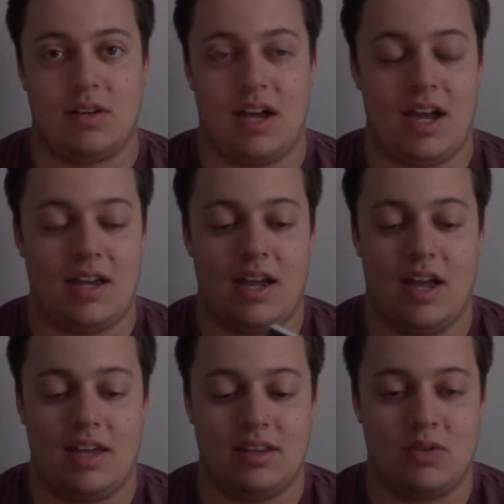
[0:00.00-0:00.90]
okay?
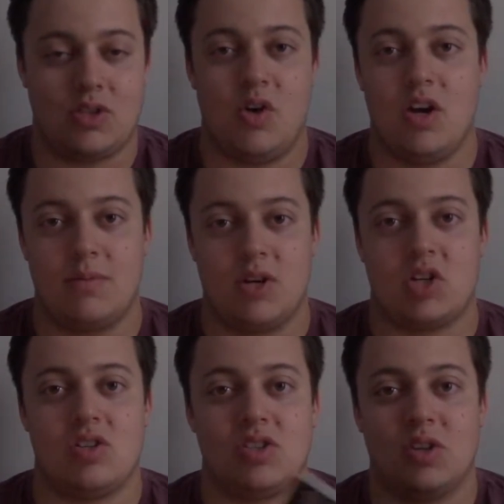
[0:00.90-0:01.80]
And there was no
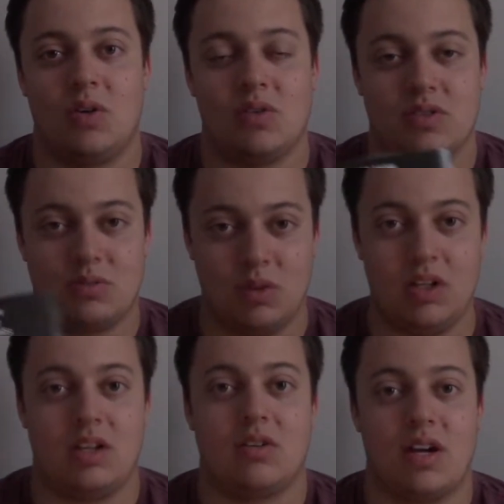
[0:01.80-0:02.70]
intermission, so it was
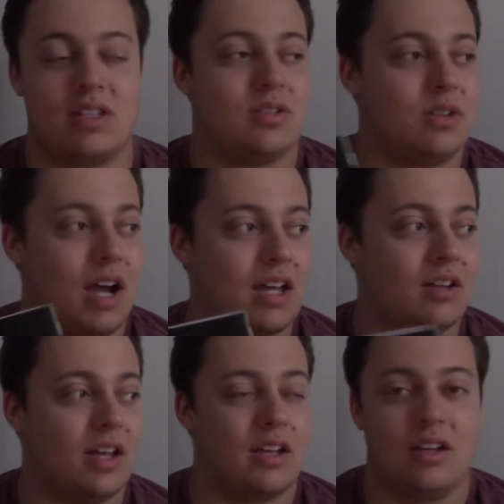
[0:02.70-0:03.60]
really great to
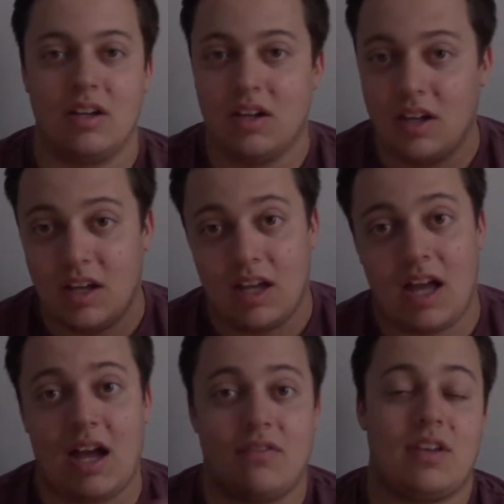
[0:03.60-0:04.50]
kind of like
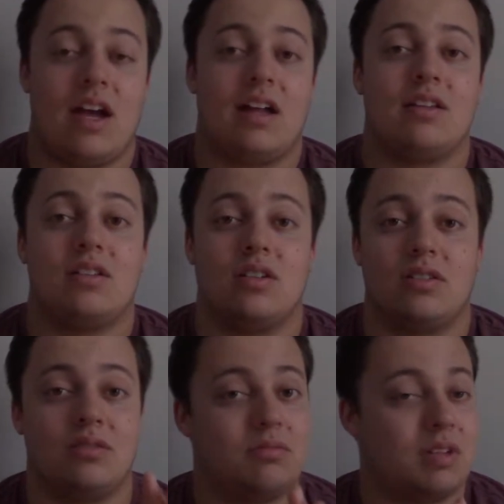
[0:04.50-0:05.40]
have that
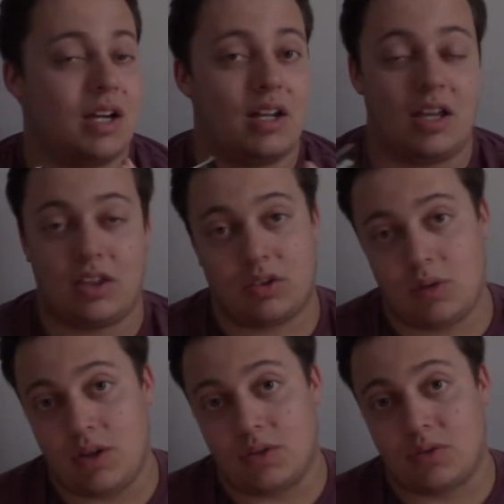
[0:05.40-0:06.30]
kind of like
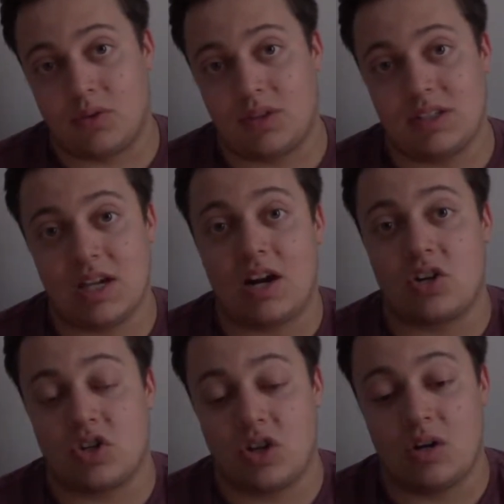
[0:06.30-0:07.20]
thread through the
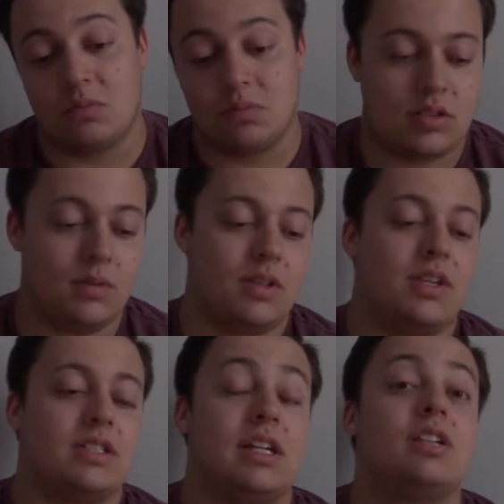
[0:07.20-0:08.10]
entire show. Some of the
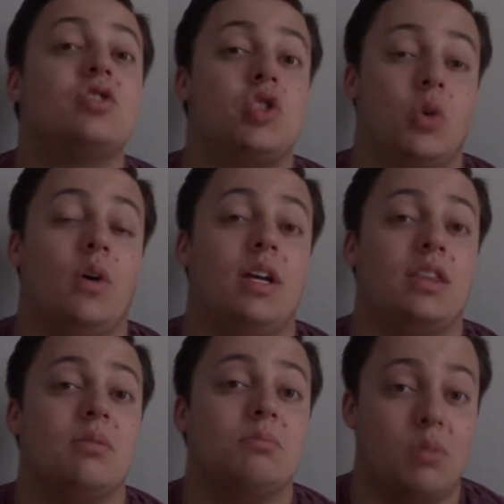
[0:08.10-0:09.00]
things I
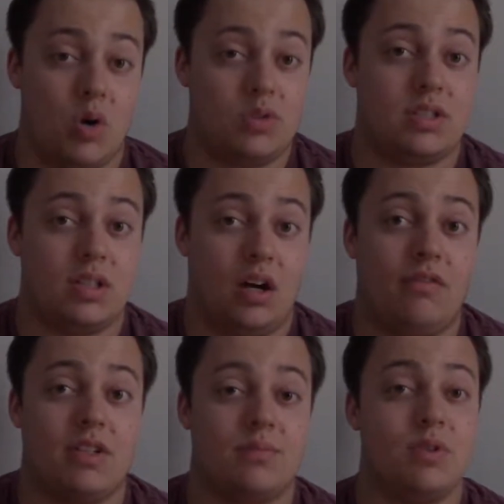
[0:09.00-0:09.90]
enjoyed the most
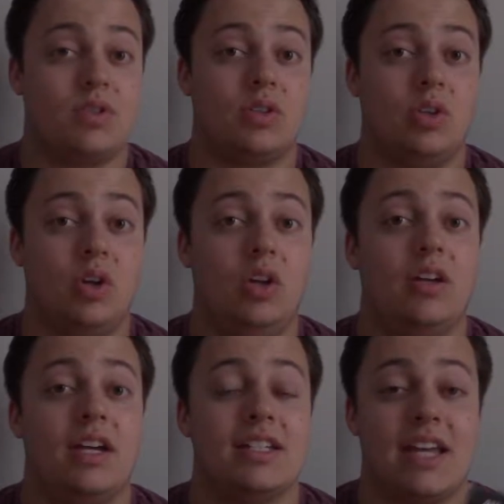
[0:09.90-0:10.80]
of this
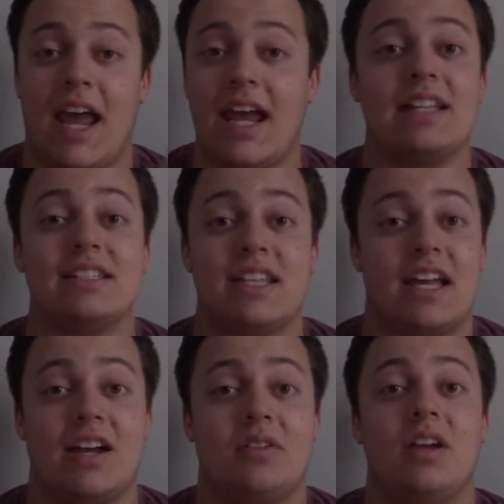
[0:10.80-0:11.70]
musical is hands
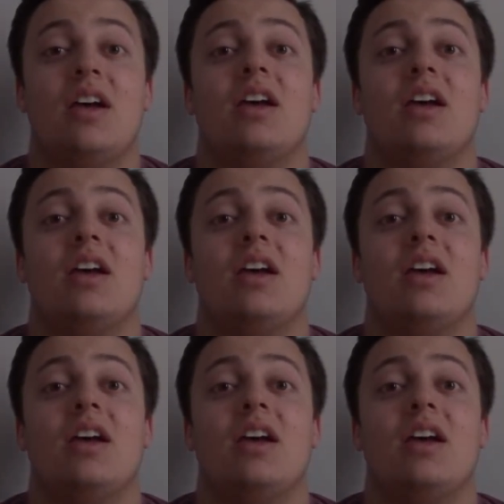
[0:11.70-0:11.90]
down